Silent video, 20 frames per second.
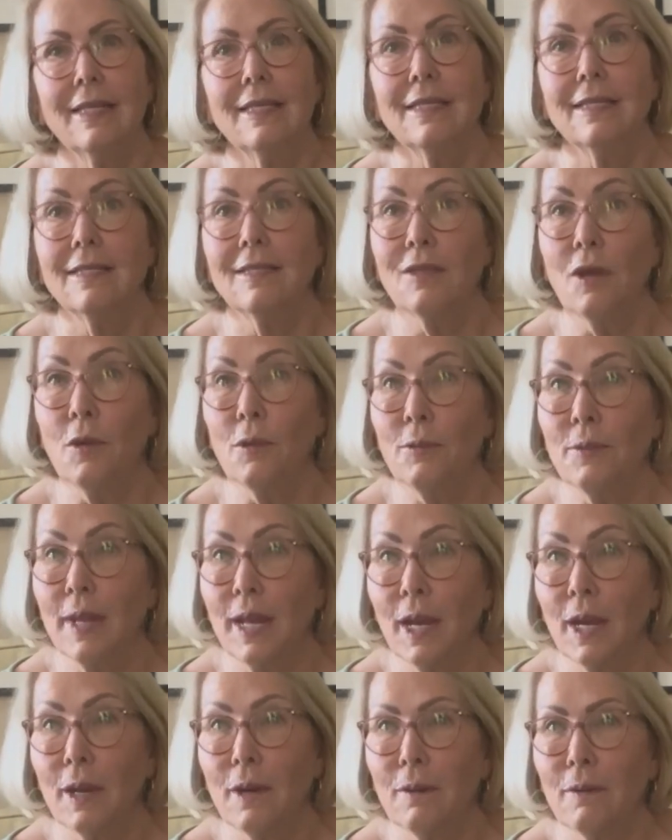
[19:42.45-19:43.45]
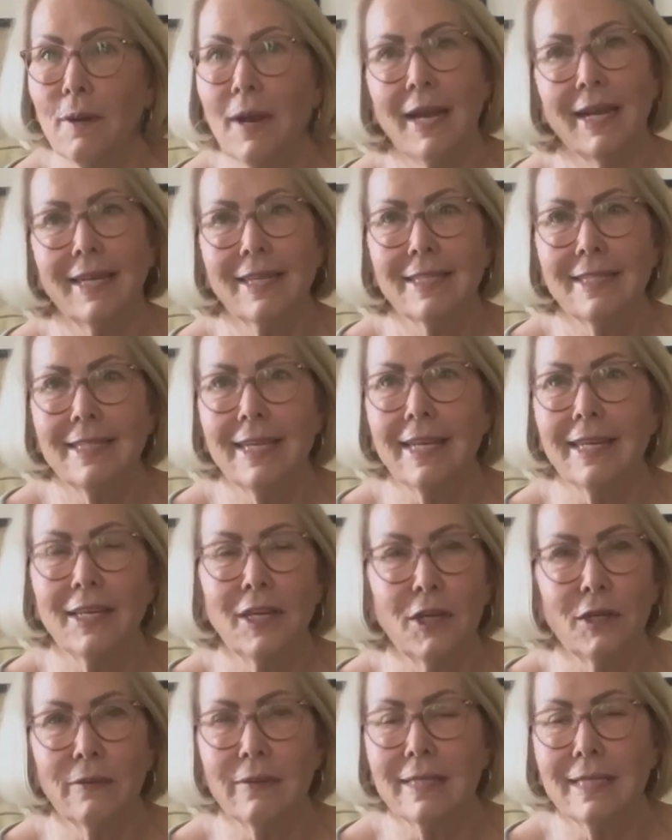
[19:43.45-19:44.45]
So now I can take
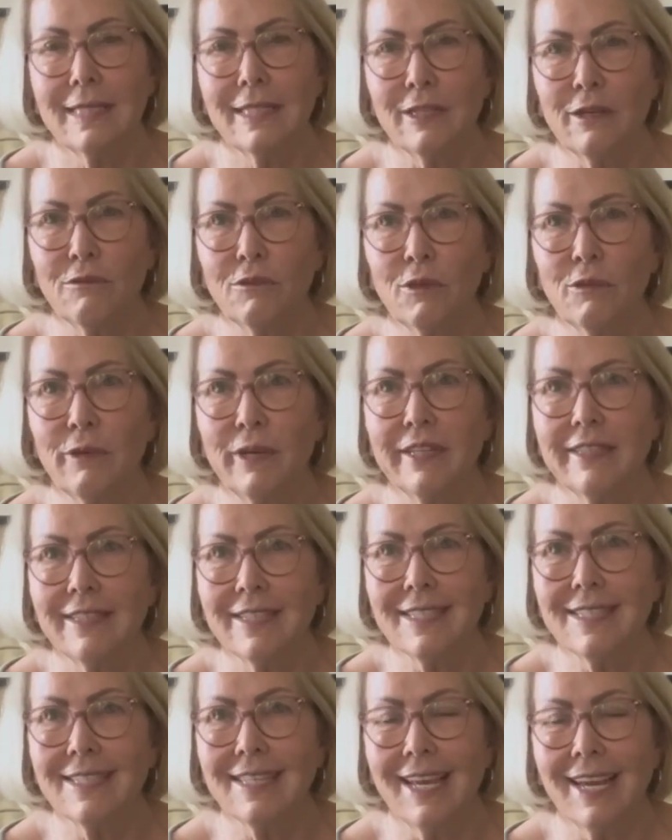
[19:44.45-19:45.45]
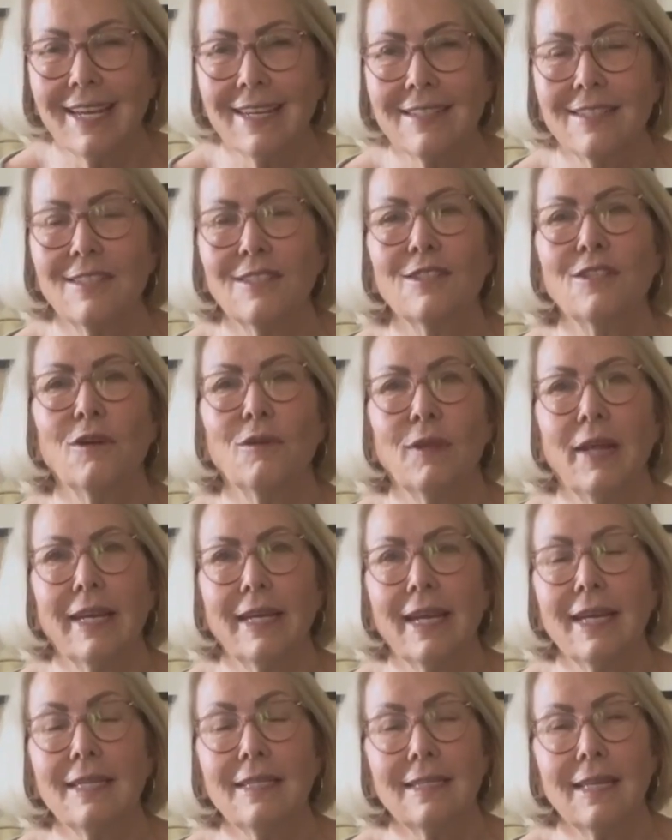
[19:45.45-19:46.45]
care of the stuff around this house. So like
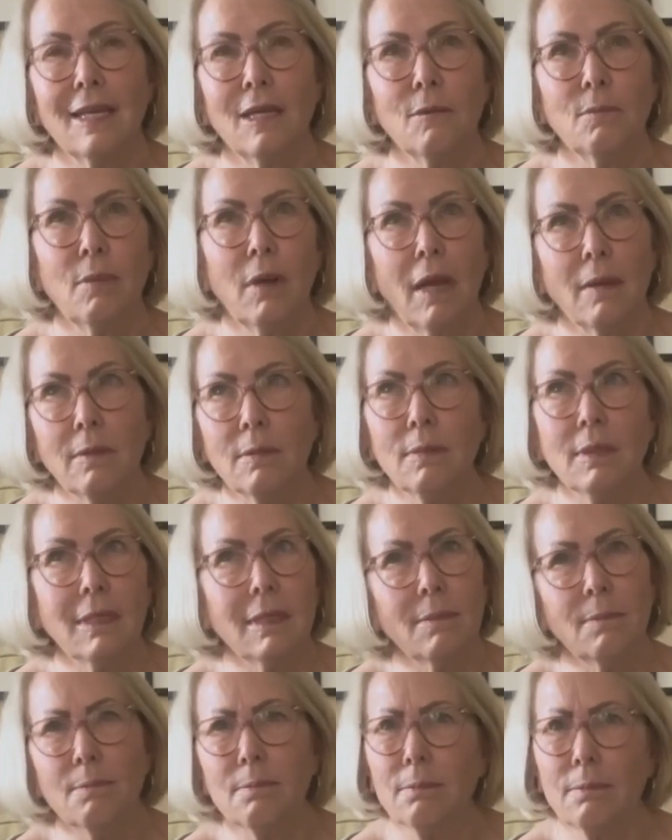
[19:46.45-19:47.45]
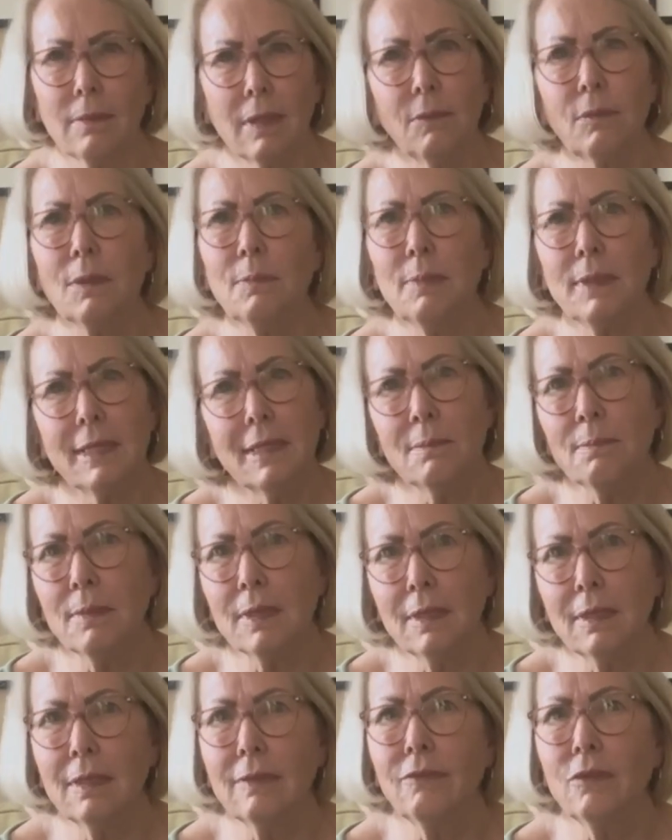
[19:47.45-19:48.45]
I said, probably it would be the
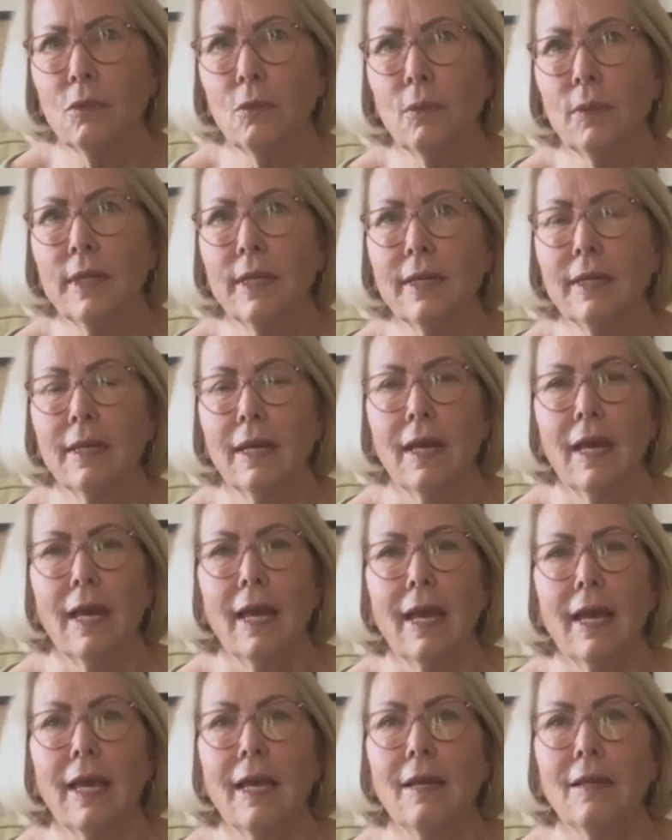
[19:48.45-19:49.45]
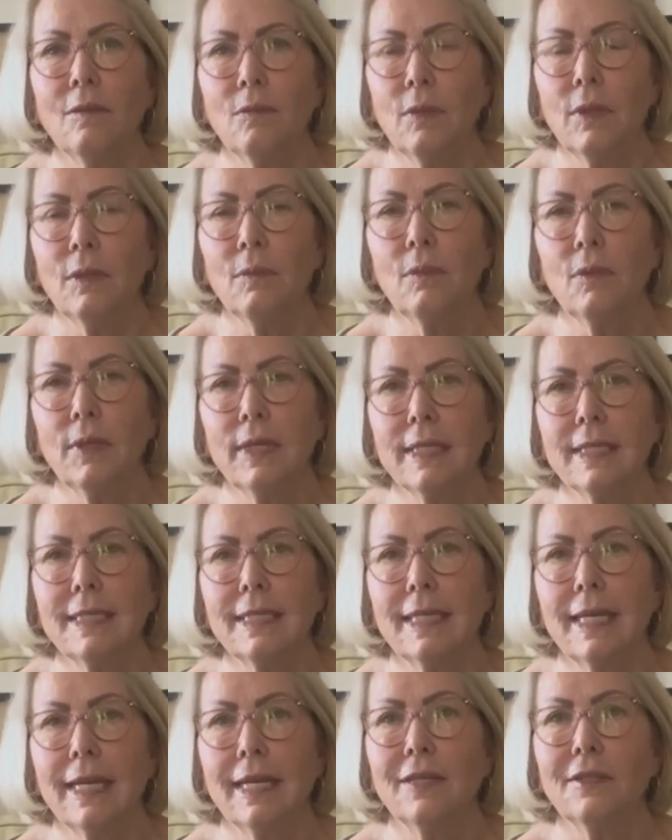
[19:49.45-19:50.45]
middle of the week and we will get
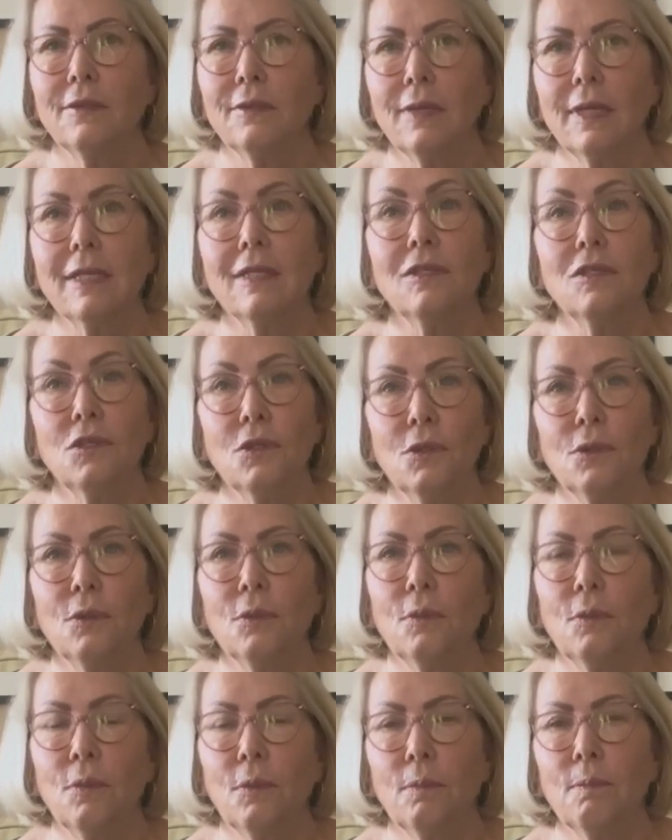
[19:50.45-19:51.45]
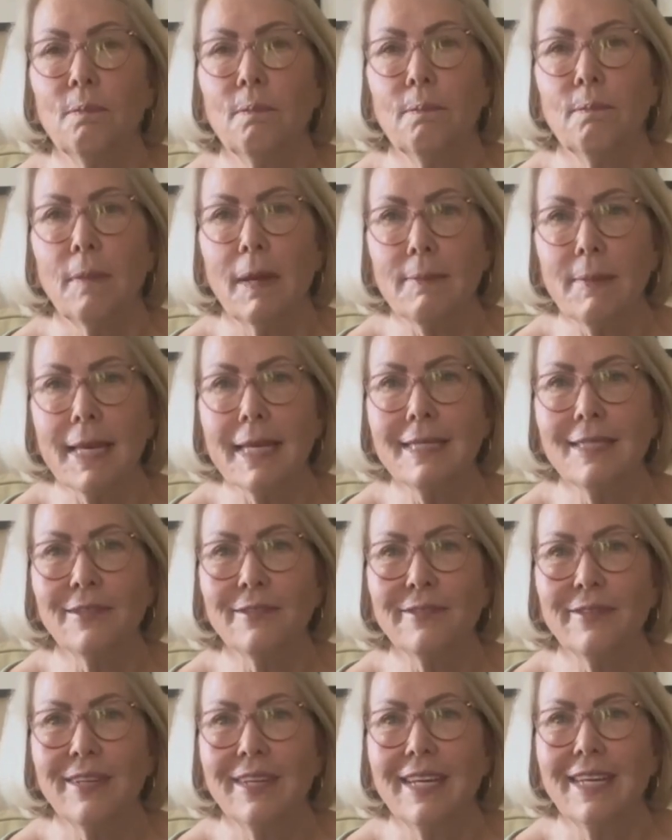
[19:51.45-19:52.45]
together and do my
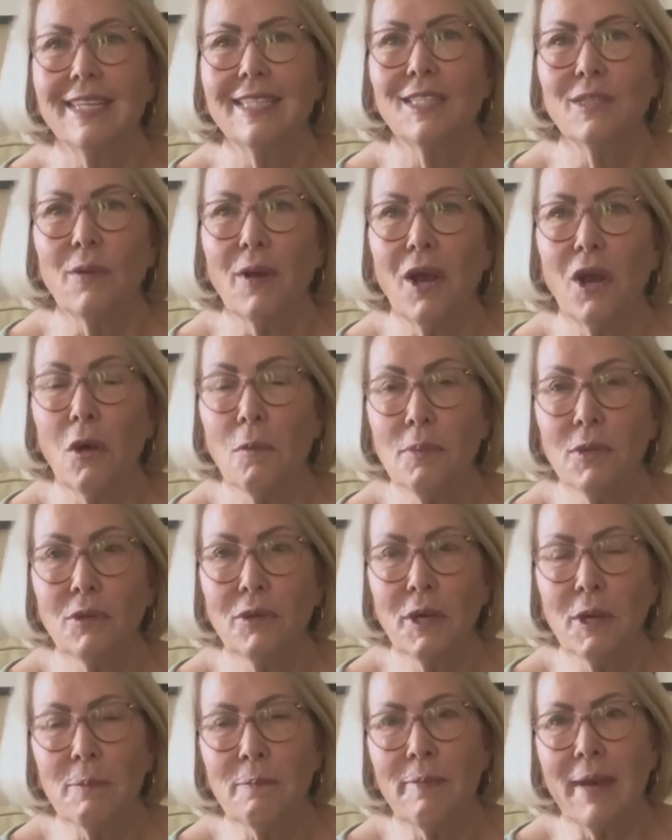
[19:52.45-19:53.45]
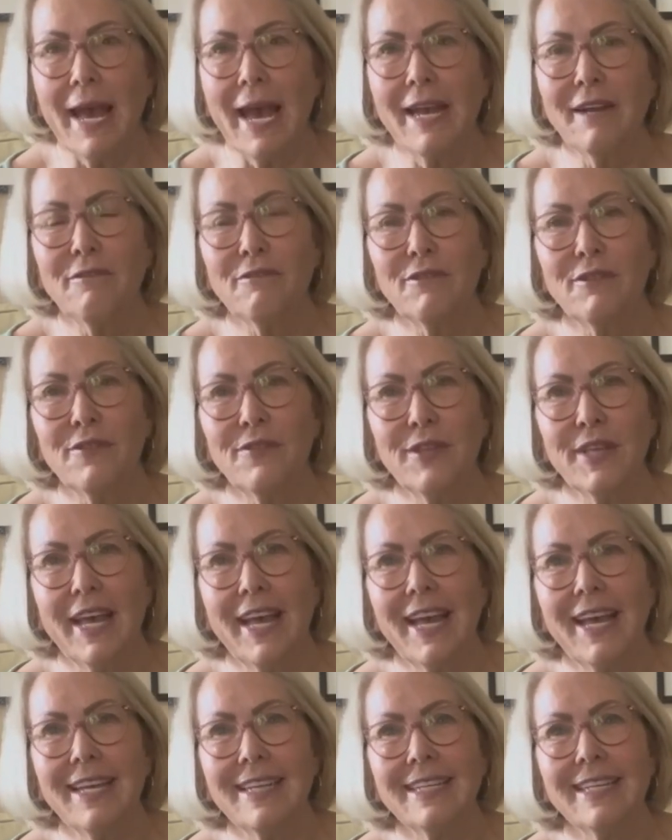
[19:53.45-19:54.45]
mantle. So I hope you'll come back for
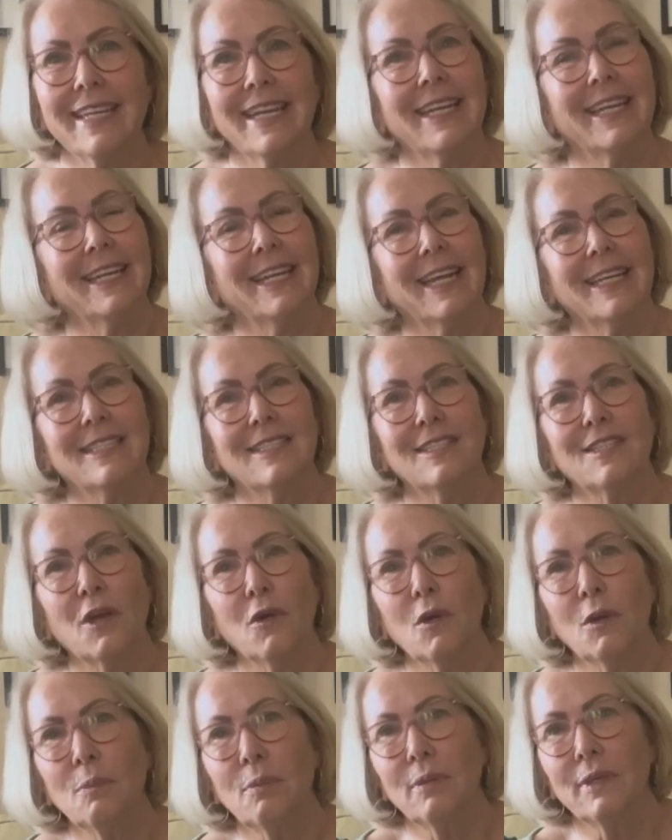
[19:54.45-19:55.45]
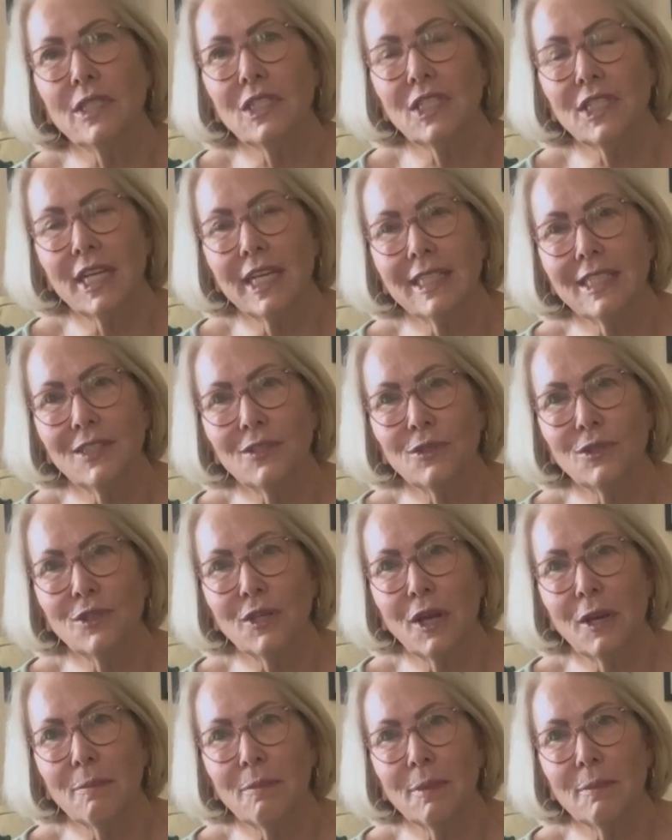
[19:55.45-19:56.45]
that. And I so appreciate you
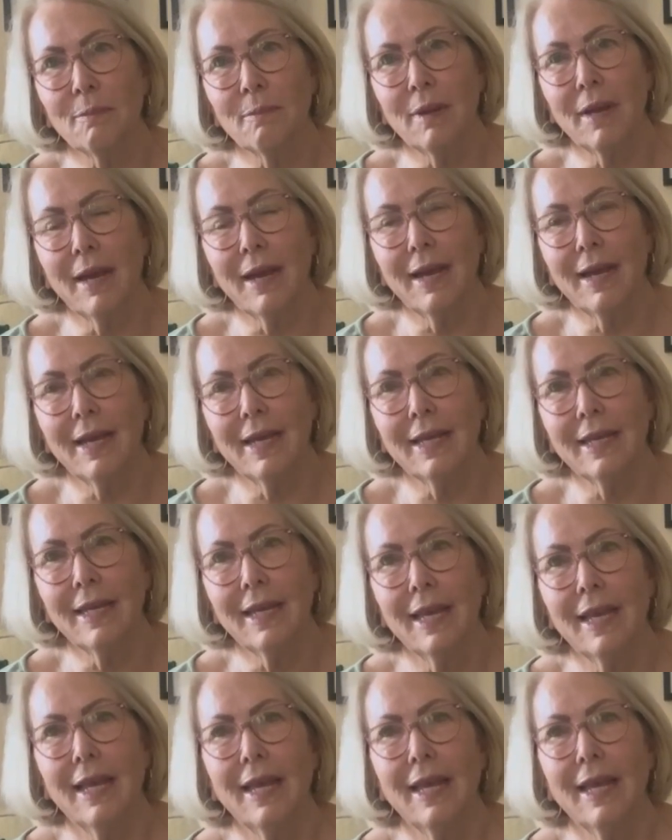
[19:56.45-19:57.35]
stopping by.